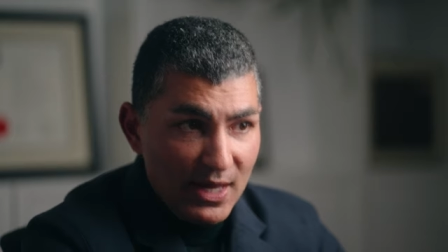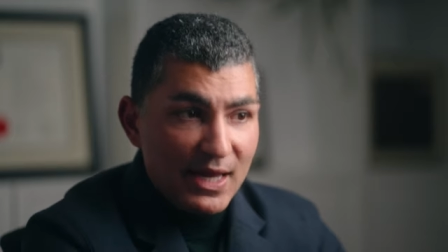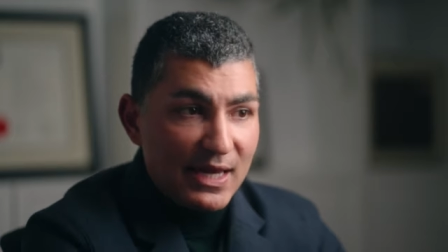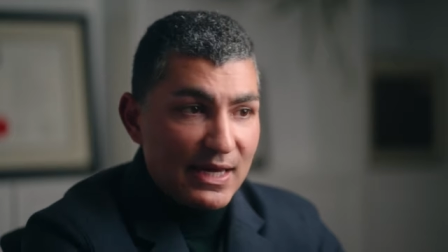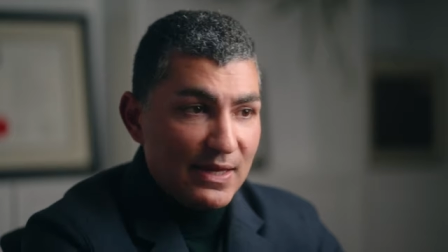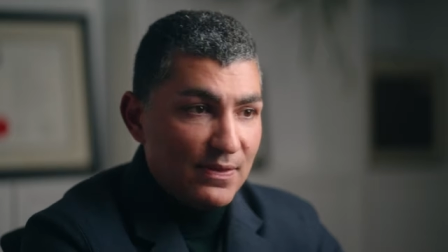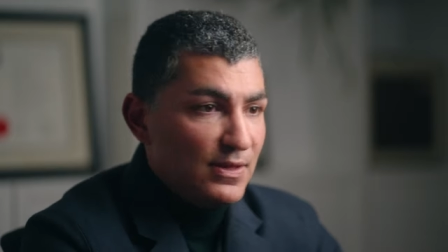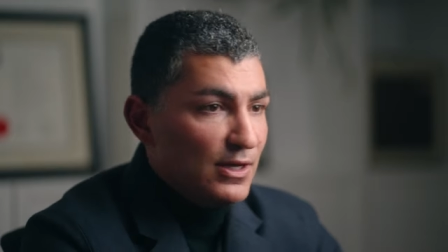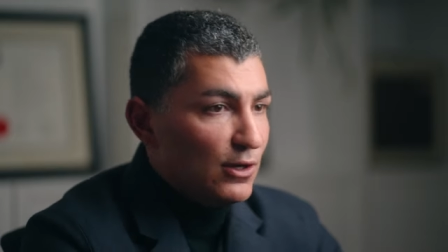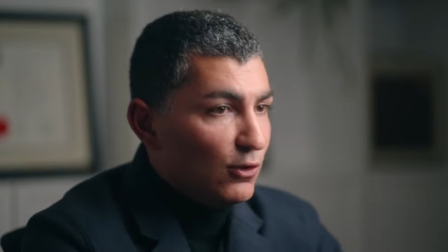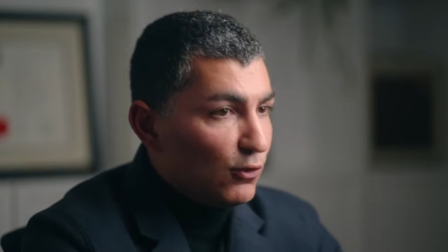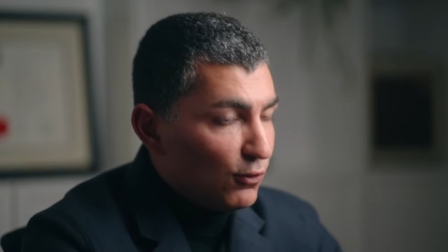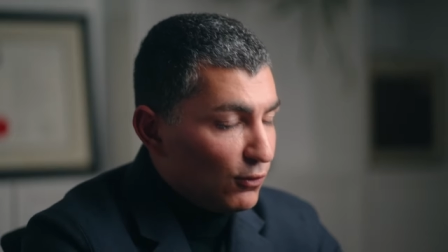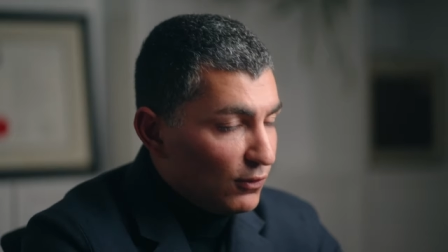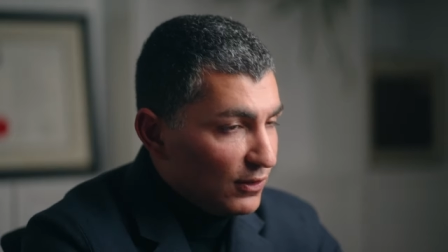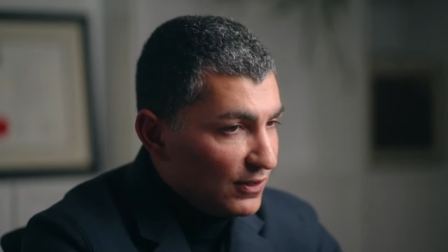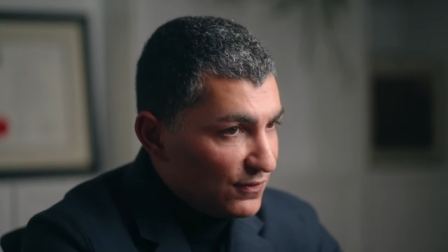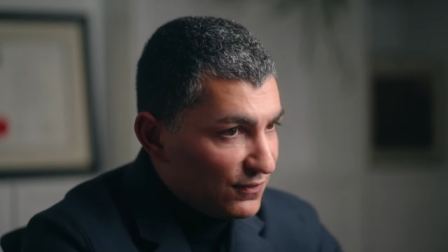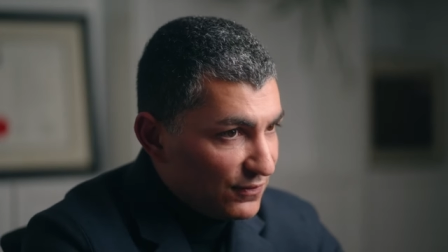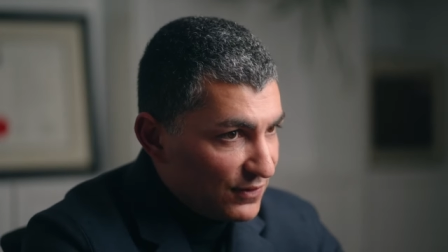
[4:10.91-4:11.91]
in the
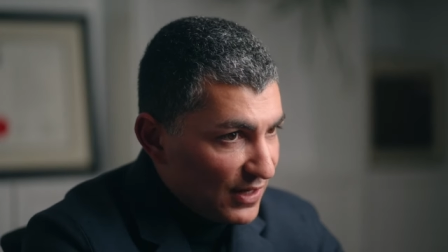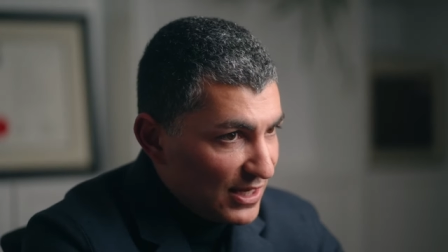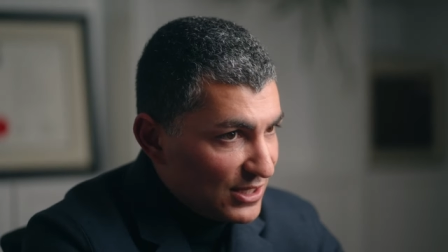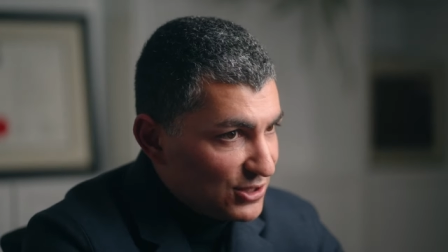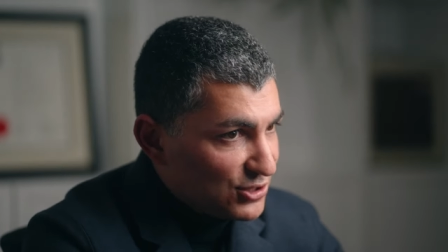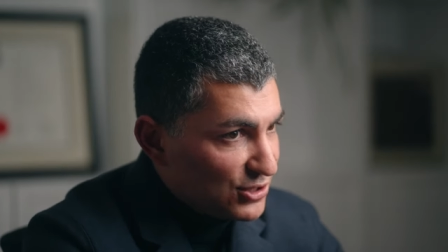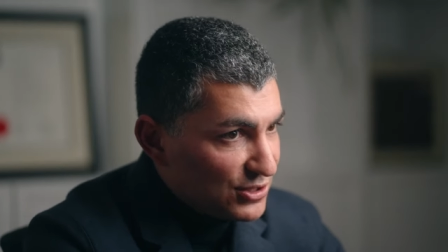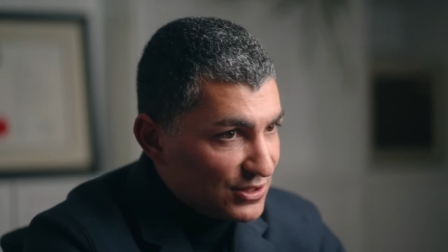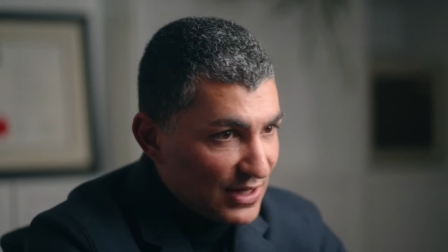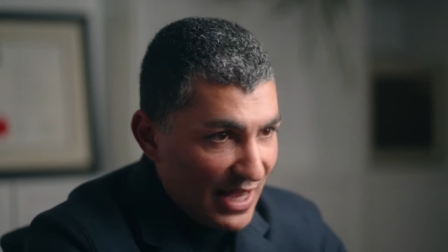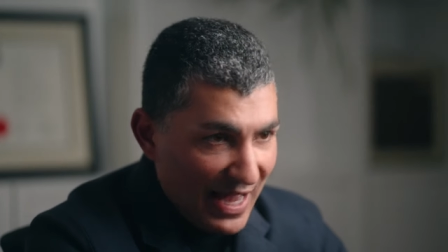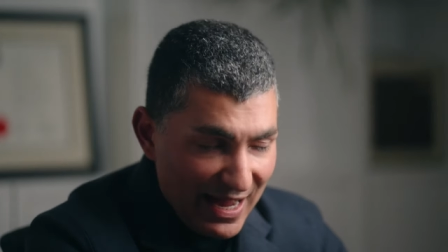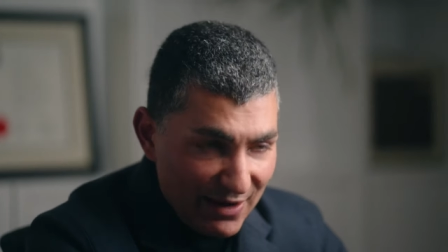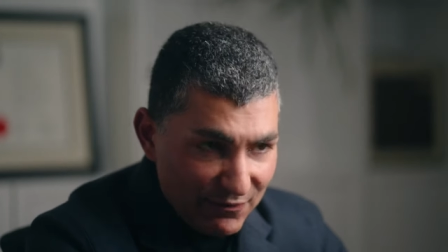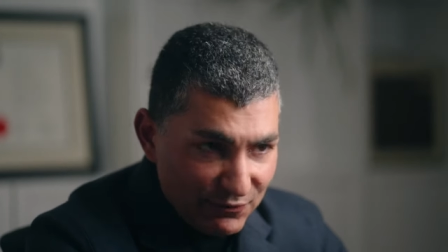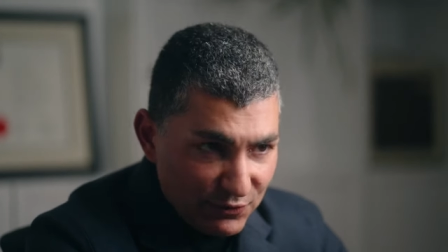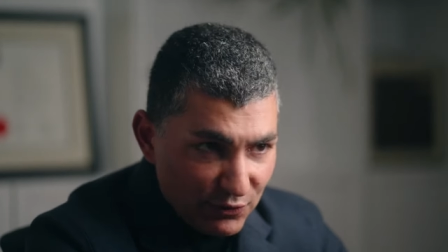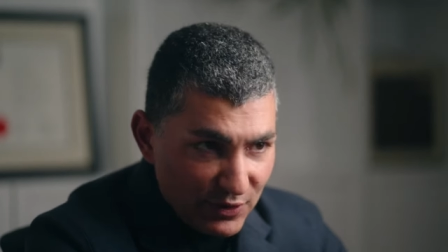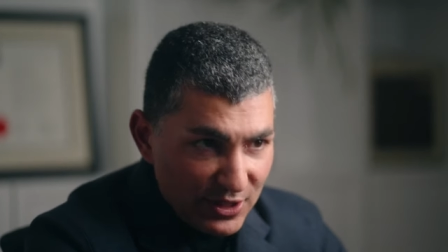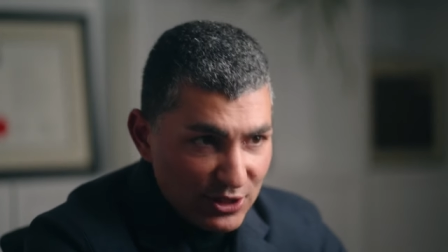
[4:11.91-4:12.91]
early stages
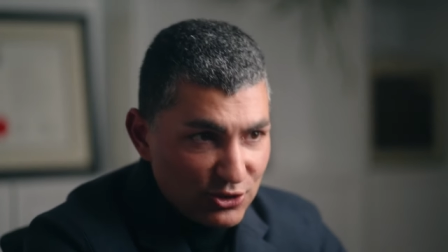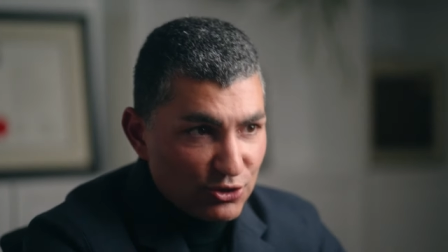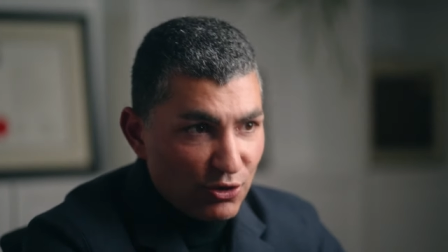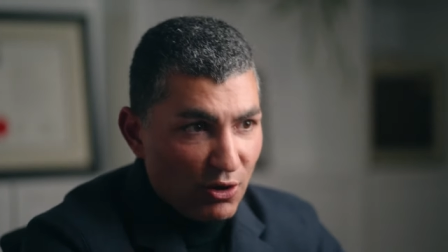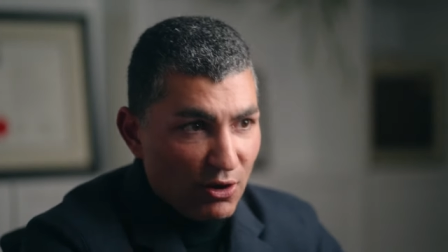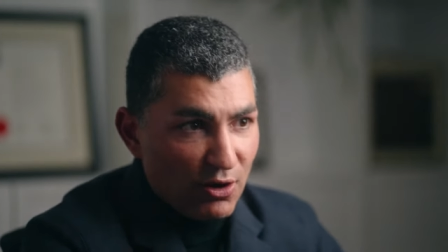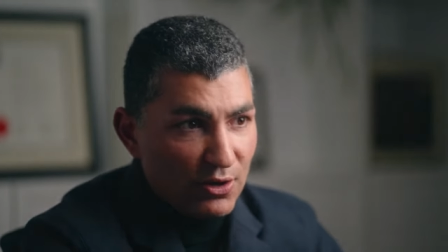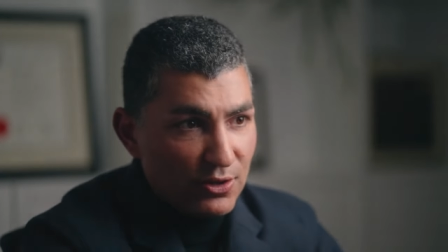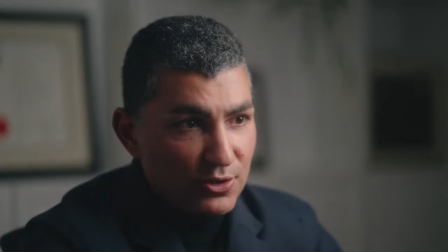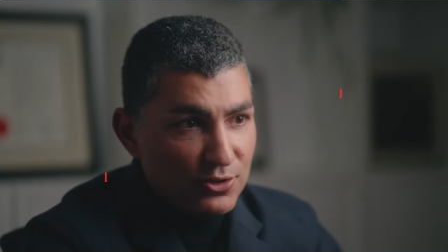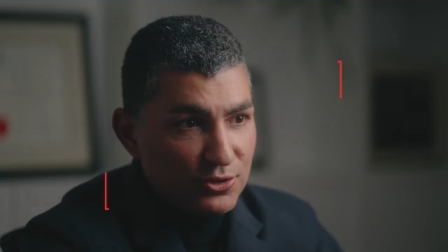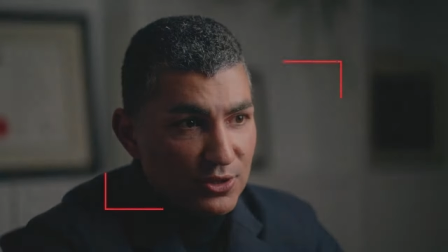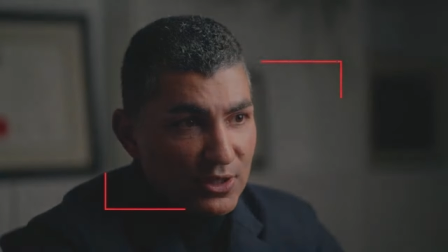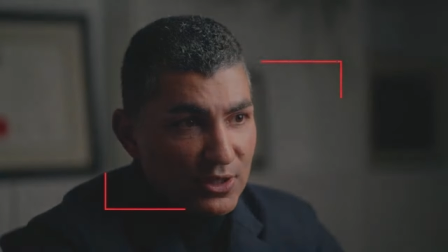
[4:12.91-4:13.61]
after a charge